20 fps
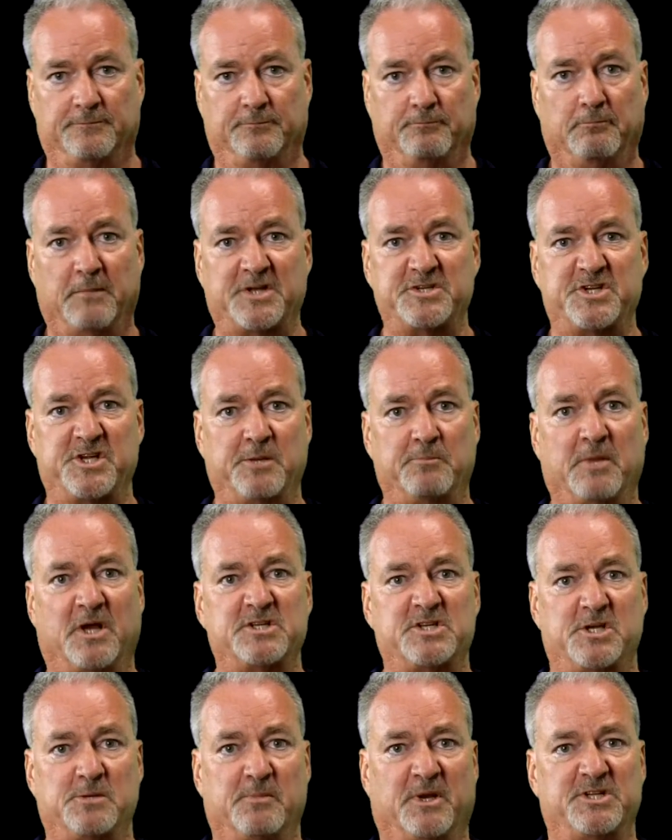
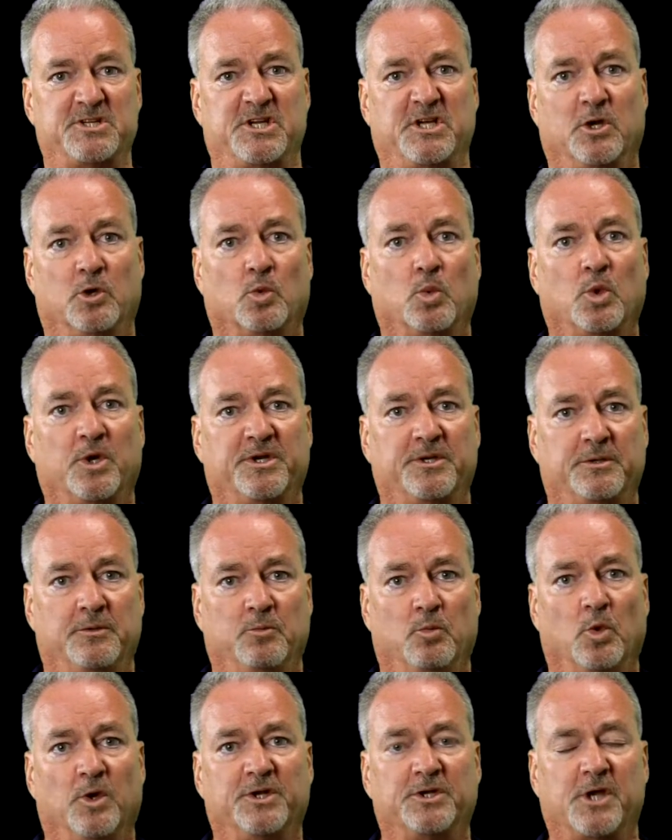munchy or
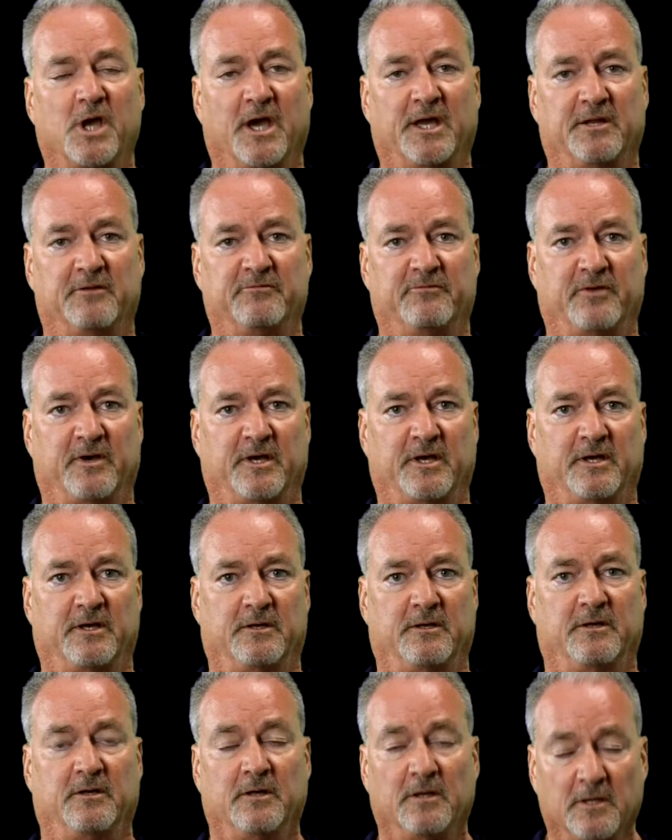wood
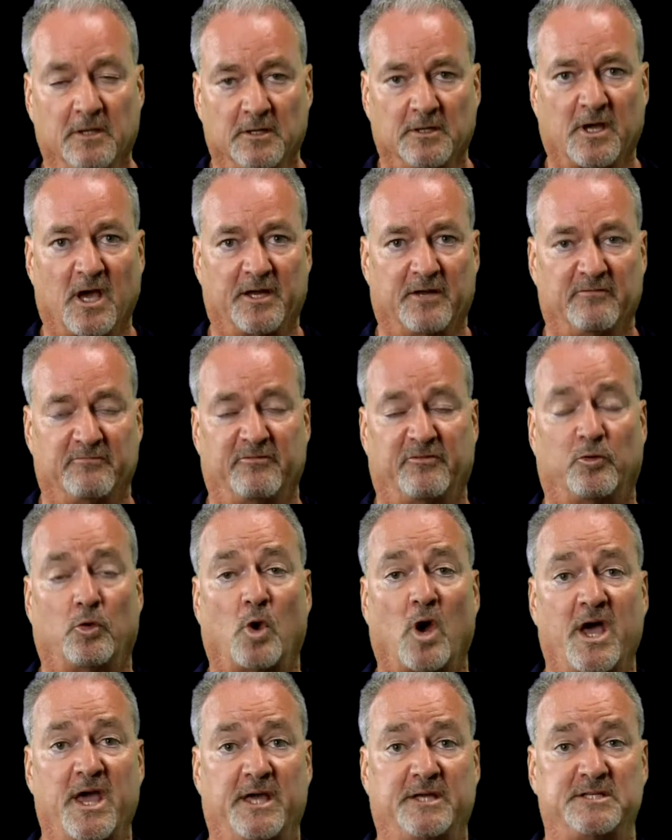kind of
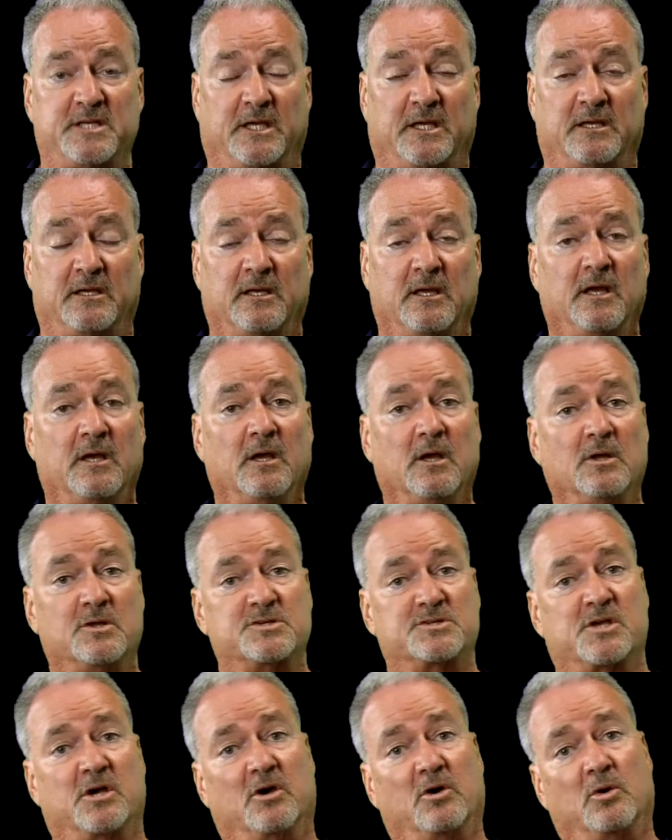variety.
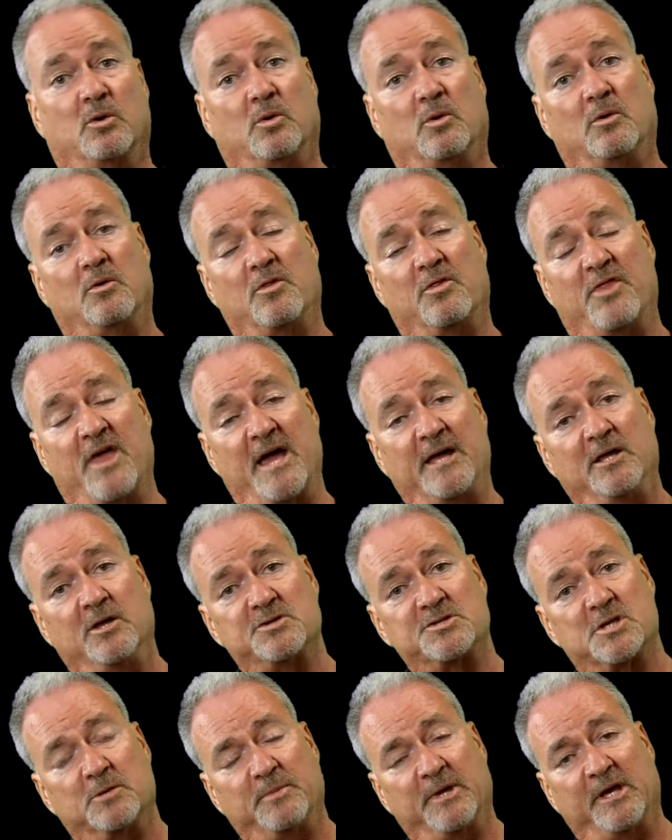So that
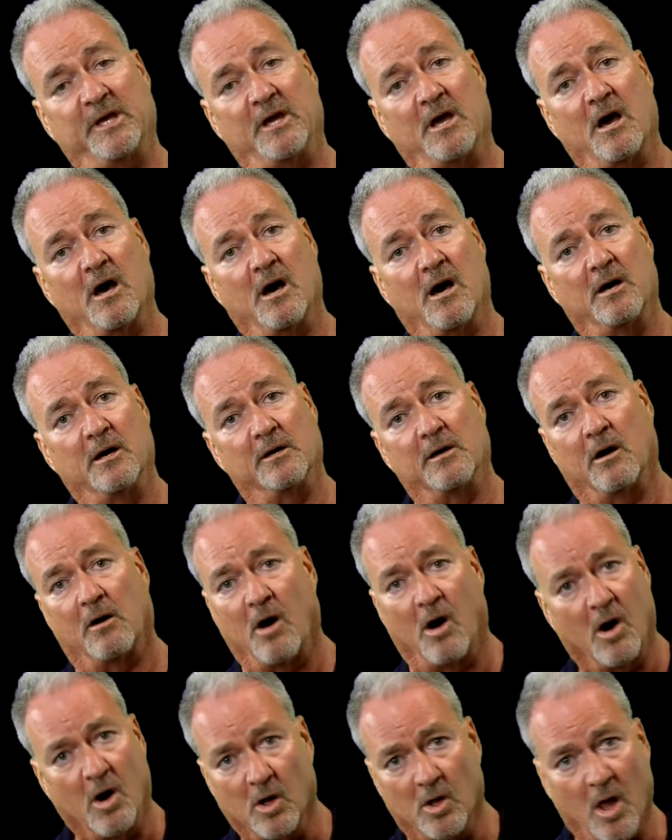used to be
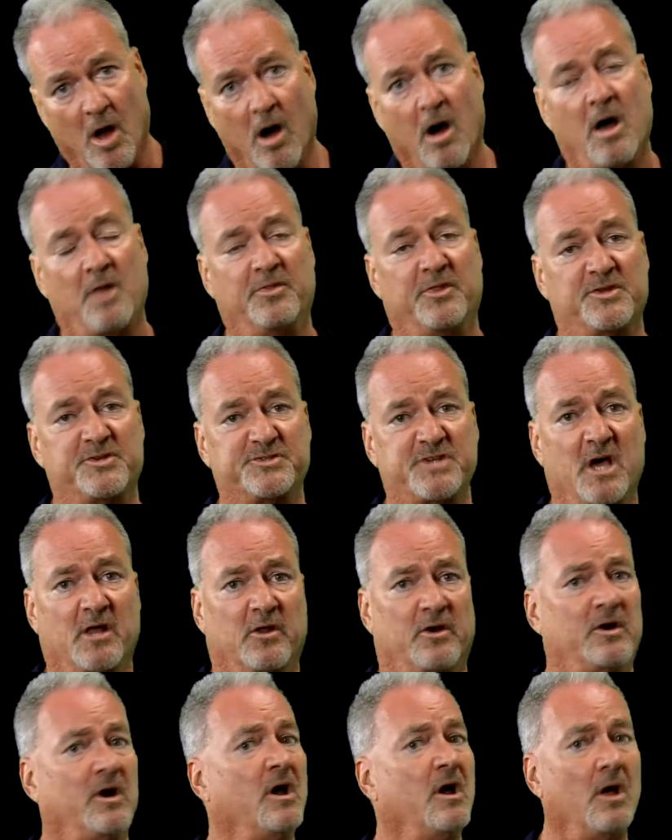all on the
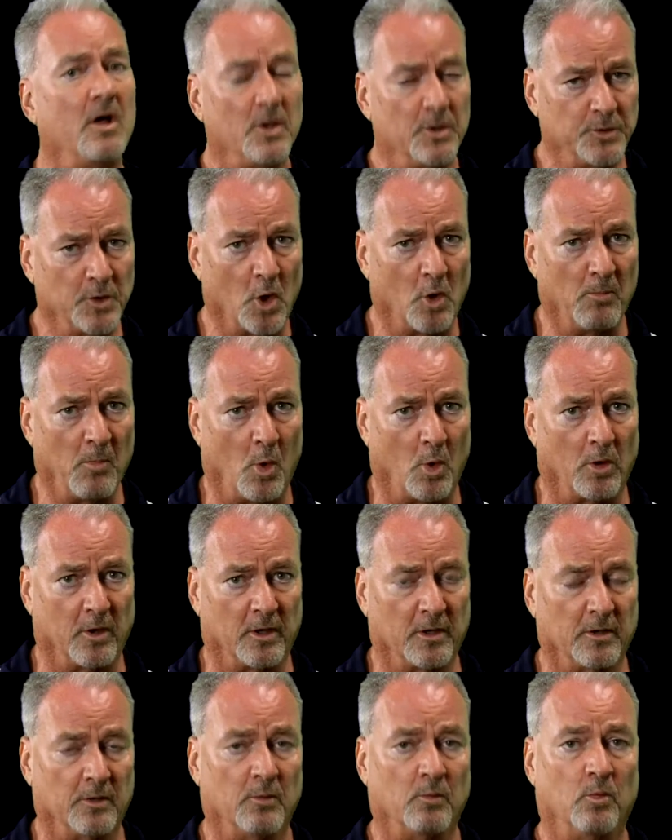seller. No
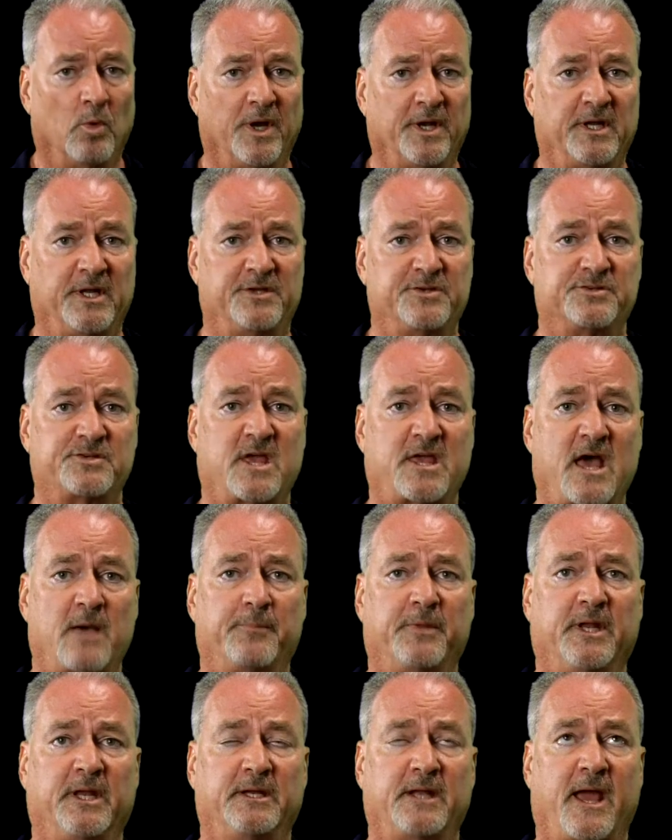more. What is
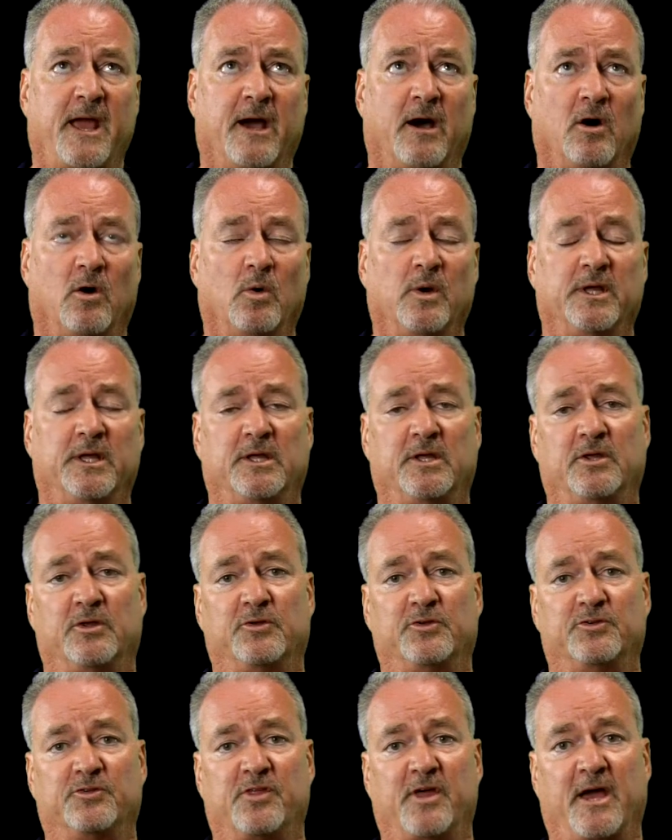happening now
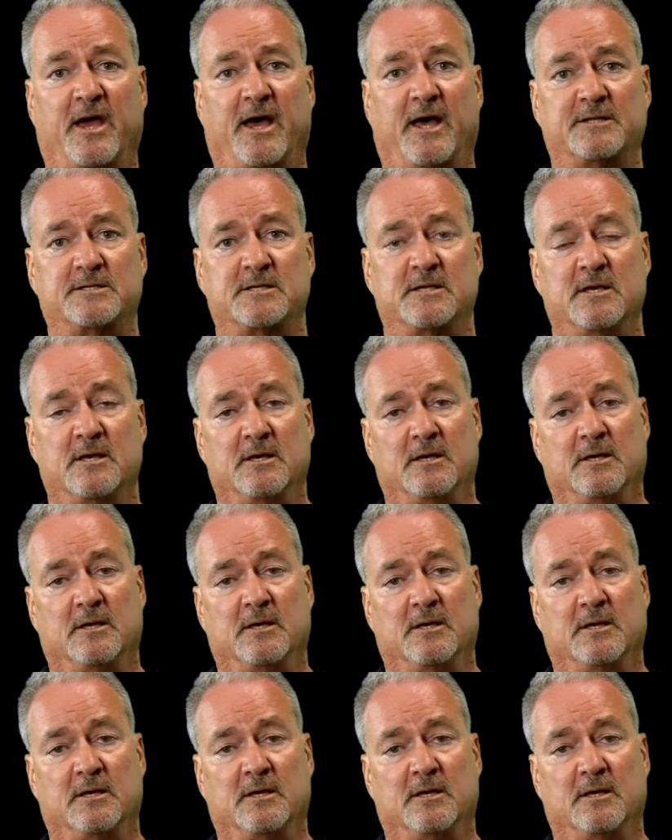is that